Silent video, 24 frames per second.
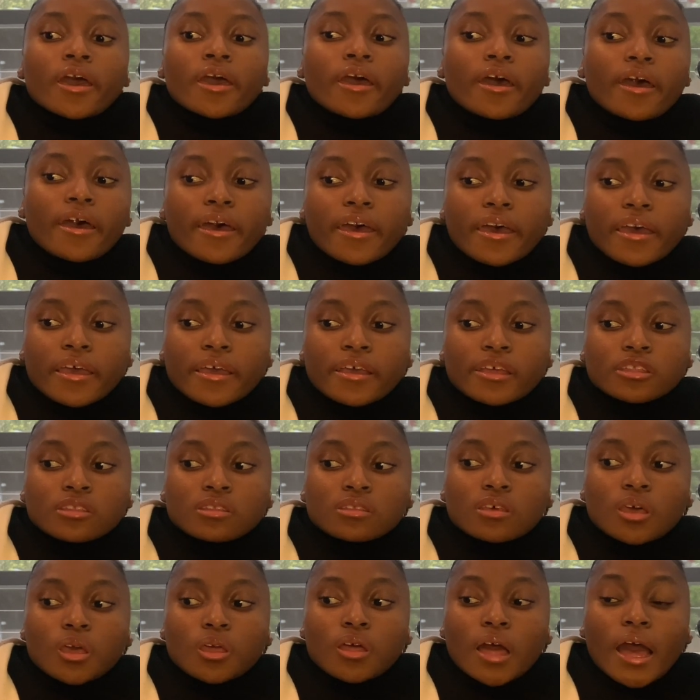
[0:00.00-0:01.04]

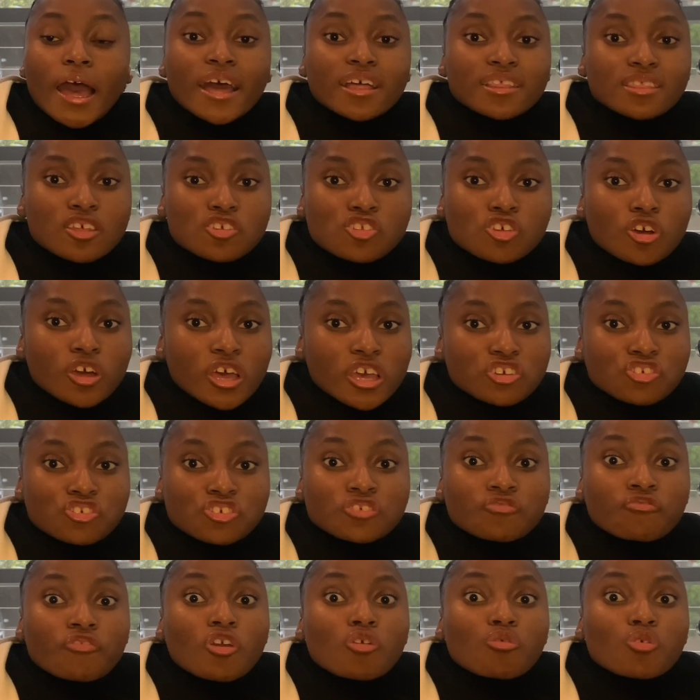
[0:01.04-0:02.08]
And others are
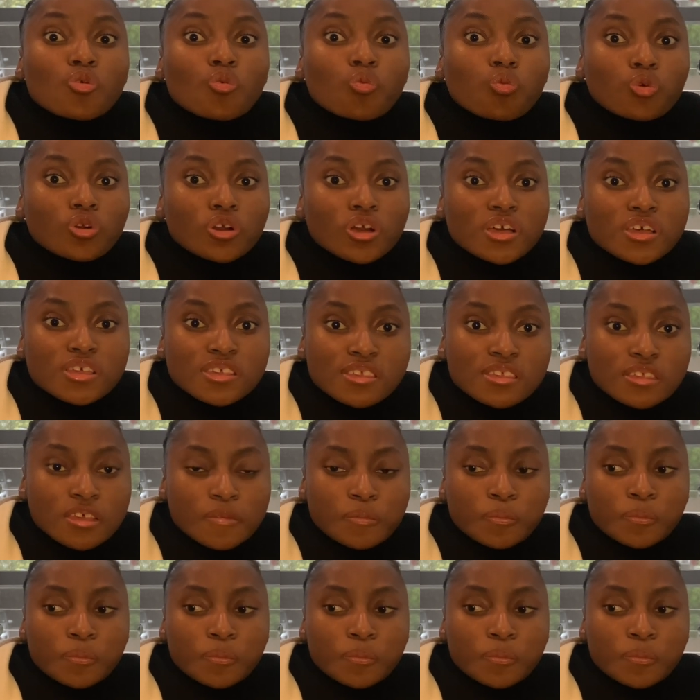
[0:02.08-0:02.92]
actually very worse.